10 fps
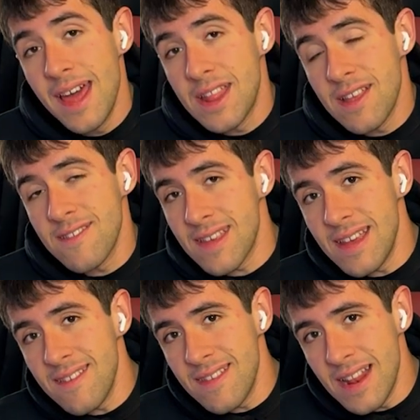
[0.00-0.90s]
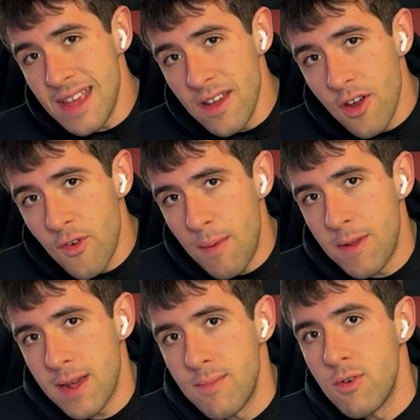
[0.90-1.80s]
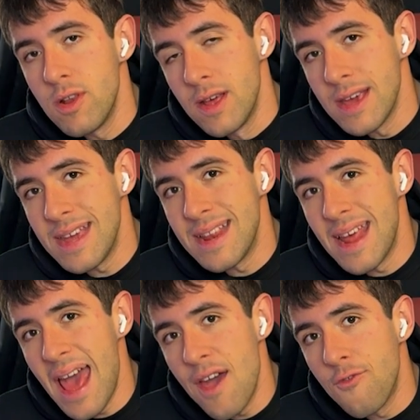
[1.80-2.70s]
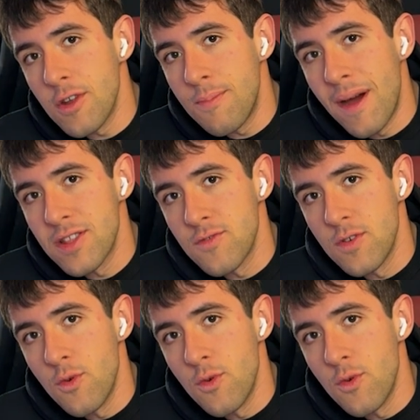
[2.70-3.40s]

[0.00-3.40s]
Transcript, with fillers: And it is easily replicable in every part of the